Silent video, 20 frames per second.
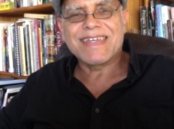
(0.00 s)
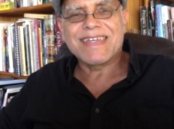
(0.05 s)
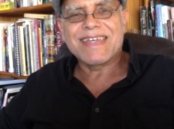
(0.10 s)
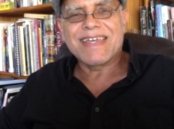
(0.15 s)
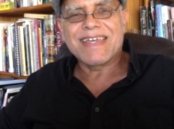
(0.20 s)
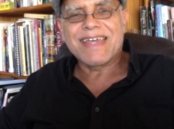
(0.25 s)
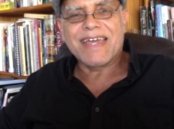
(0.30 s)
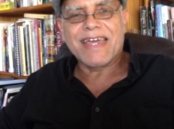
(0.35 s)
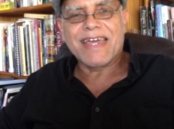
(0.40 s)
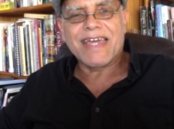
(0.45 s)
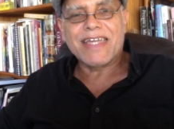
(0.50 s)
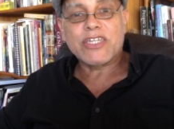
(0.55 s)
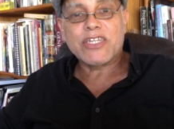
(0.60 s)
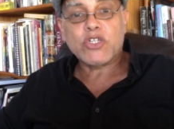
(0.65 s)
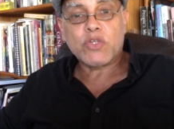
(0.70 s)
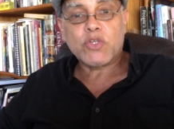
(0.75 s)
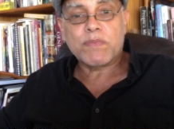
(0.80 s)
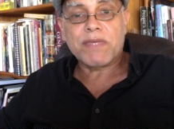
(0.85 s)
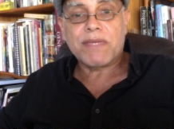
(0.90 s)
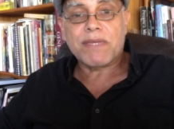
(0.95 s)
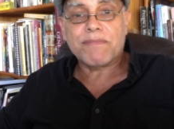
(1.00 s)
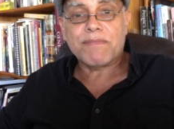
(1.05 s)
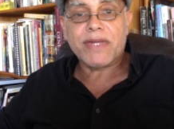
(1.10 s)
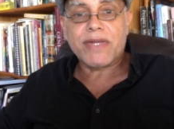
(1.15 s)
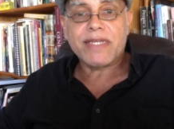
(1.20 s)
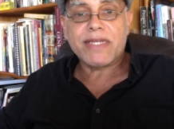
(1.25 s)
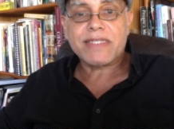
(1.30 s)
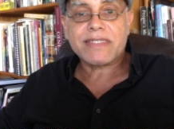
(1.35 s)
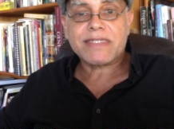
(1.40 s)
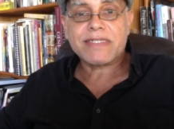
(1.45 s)
and to be
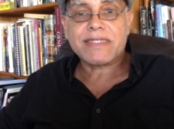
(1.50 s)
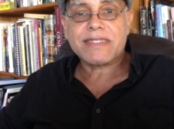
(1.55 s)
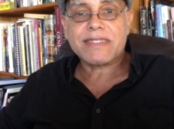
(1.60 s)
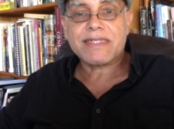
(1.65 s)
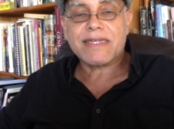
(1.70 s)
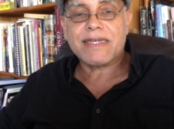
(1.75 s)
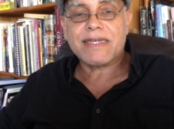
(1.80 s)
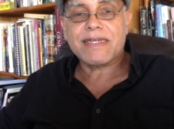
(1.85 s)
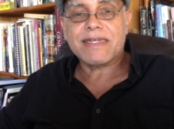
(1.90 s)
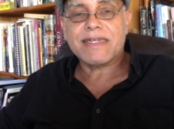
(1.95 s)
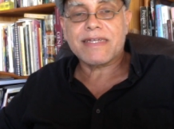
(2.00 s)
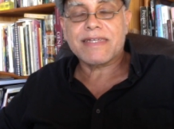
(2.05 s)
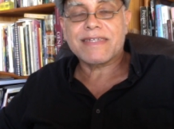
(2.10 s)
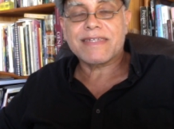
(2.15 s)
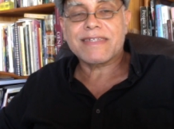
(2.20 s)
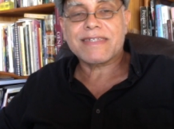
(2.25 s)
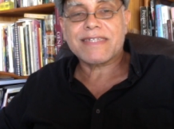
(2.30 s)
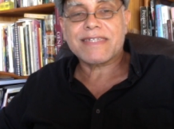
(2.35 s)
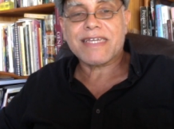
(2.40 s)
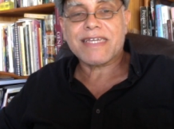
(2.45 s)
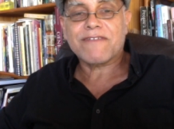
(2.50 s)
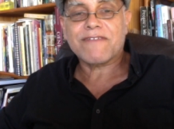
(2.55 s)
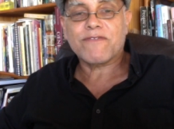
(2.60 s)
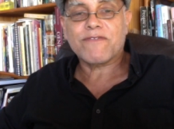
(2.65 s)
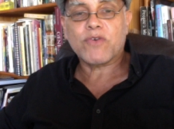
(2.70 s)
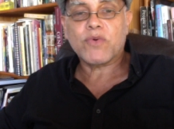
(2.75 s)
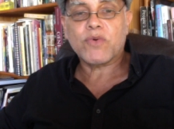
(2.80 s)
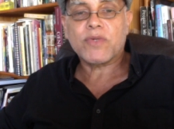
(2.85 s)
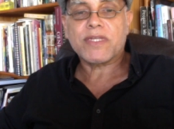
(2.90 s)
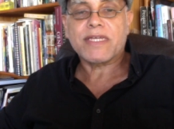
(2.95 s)
embraced and taken
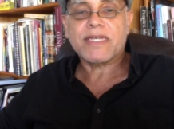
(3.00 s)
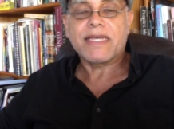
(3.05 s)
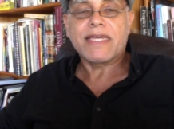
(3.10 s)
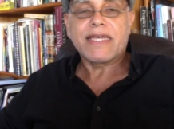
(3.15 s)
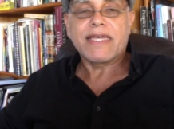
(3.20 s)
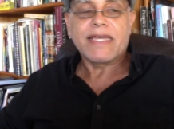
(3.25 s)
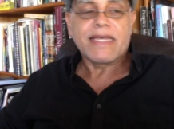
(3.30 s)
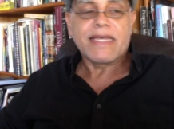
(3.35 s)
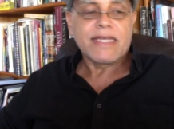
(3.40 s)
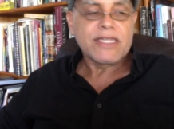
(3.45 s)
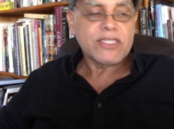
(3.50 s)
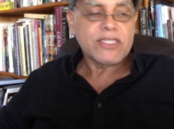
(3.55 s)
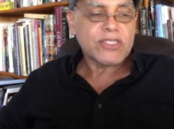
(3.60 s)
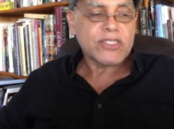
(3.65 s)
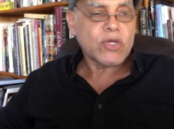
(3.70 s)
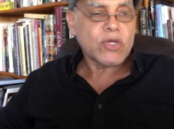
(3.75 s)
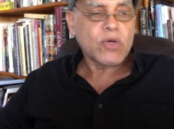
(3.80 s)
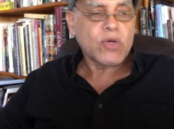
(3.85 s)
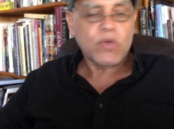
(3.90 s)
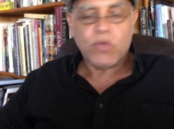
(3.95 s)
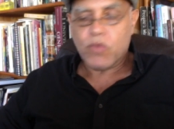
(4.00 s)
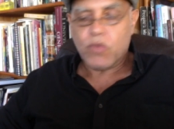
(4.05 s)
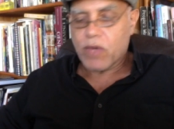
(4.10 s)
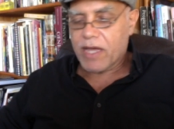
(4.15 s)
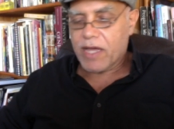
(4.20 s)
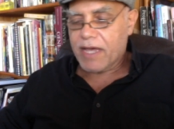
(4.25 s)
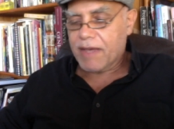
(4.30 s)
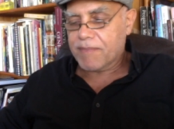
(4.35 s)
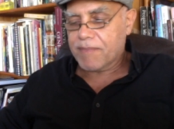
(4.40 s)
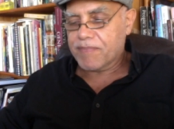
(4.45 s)
forward. So
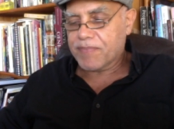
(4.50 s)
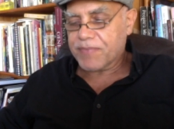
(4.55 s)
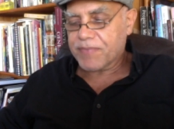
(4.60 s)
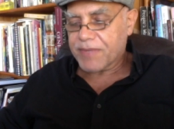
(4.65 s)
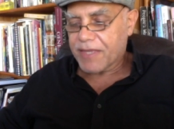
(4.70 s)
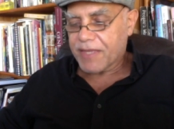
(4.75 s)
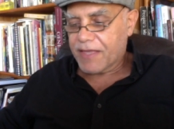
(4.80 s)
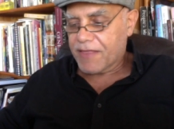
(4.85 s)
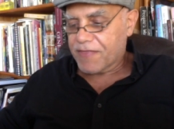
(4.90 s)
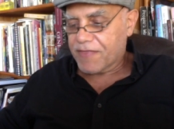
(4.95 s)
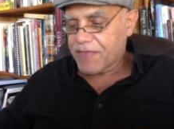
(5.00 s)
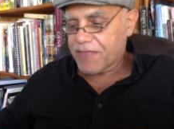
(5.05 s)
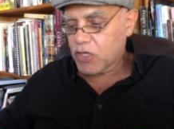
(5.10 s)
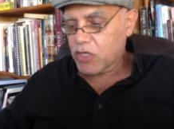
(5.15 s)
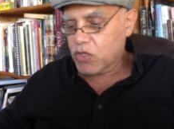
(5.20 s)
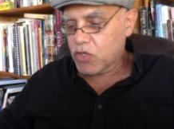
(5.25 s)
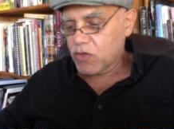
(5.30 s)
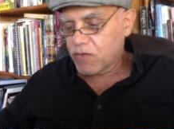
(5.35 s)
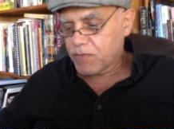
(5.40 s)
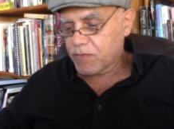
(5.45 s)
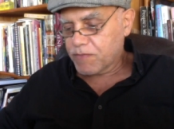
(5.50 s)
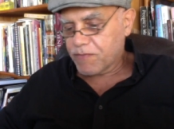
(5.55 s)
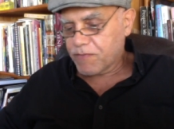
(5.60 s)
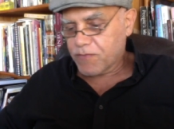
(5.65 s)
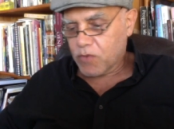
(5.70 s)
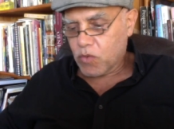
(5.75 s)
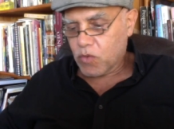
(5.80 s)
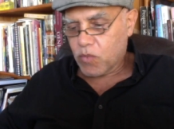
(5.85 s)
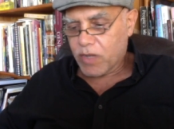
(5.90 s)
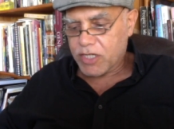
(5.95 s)
thank you
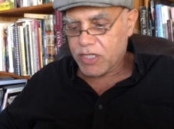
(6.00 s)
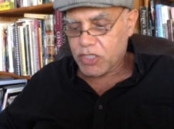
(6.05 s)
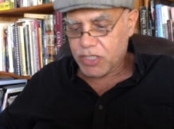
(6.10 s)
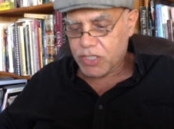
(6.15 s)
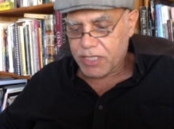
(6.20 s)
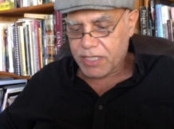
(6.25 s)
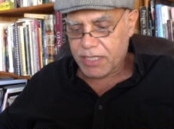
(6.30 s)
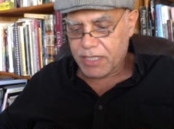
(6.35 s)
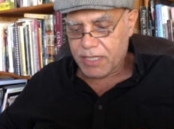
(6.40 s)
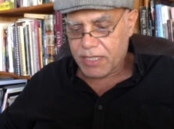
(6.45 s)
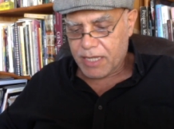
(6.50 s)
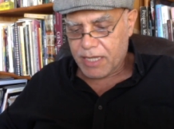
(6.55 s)
for watching,